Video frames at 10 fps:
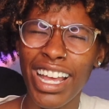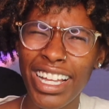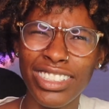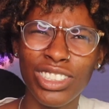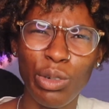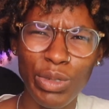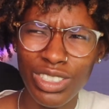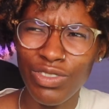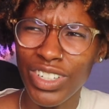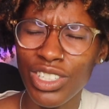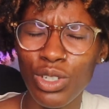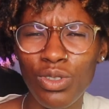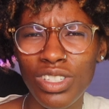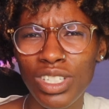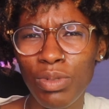I had so much fun
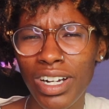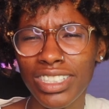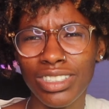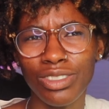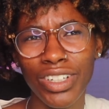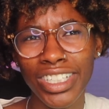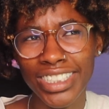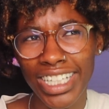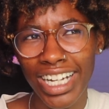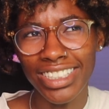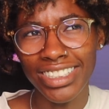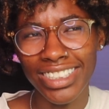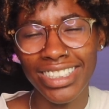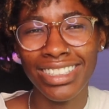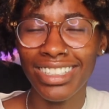doing this project. It was very
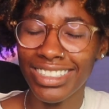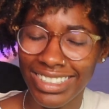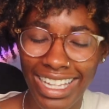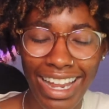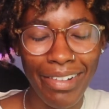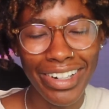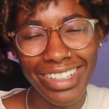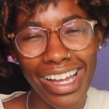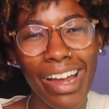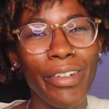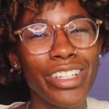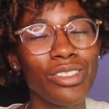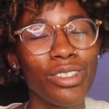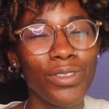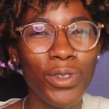challenging because I'm not gonna lie, I ran
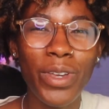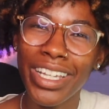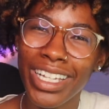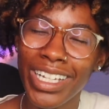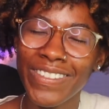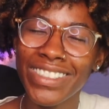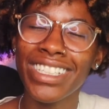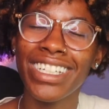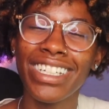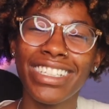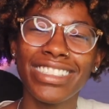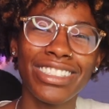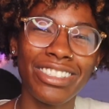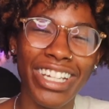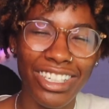into a few hiccups.
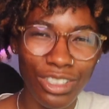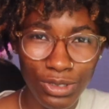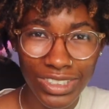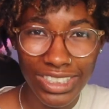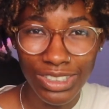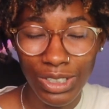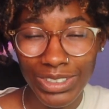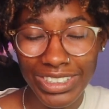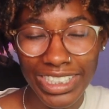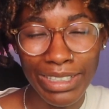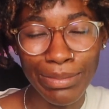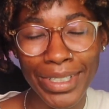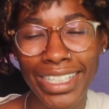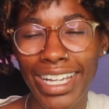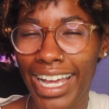Still kind of new to this whole scene,
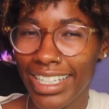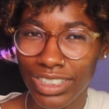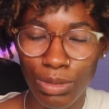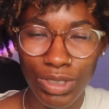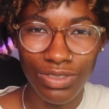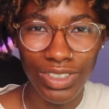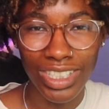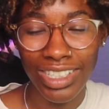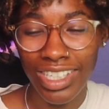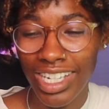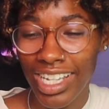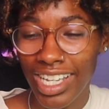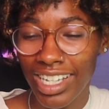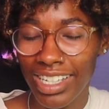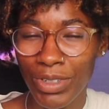but I had so much fun.
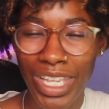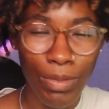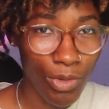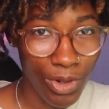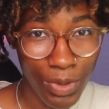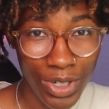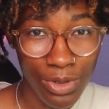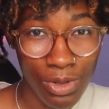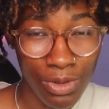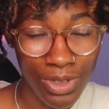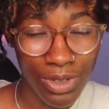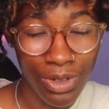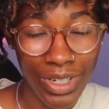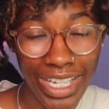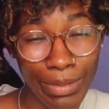We came up with a pretty cool
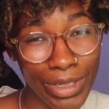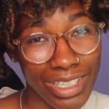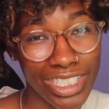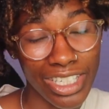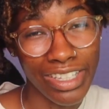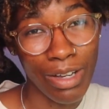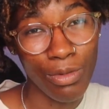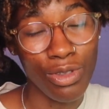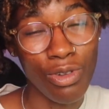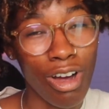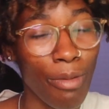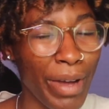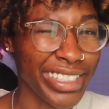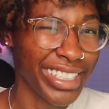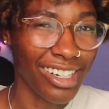result, and I'm here to share that with you all,
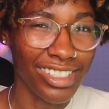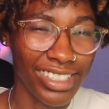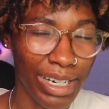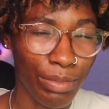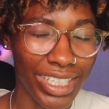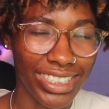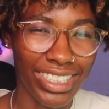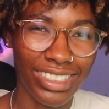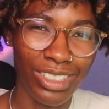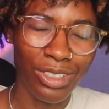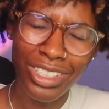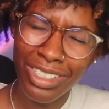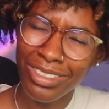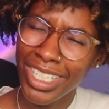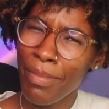my entire design process. So,
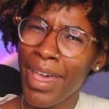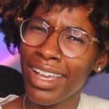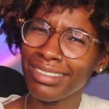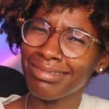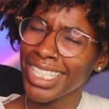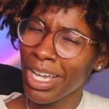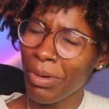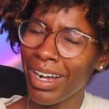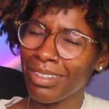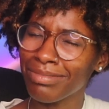kick back, stay a while.